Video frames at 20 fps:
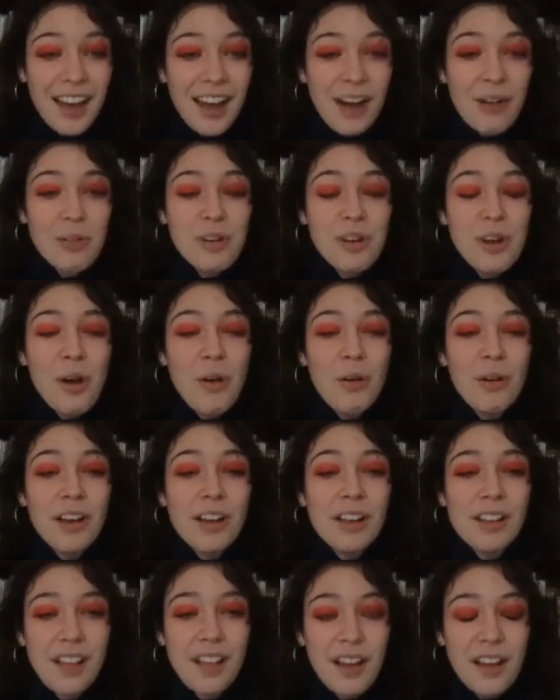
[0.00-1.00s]
I want to own a
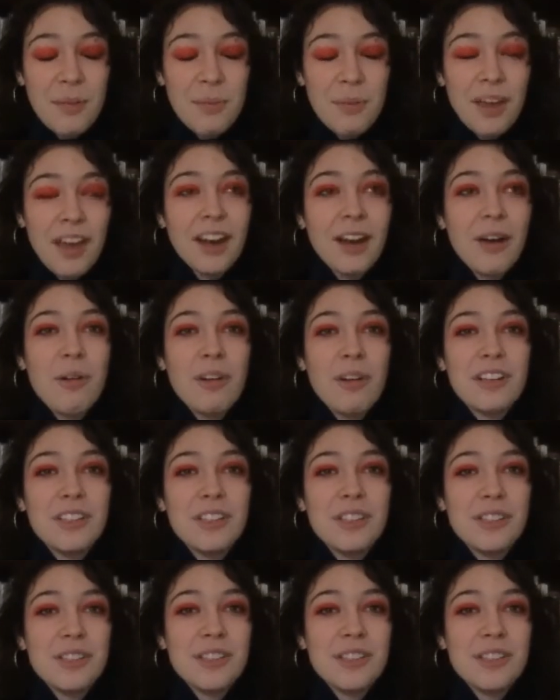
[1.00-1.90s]
club, and I want to just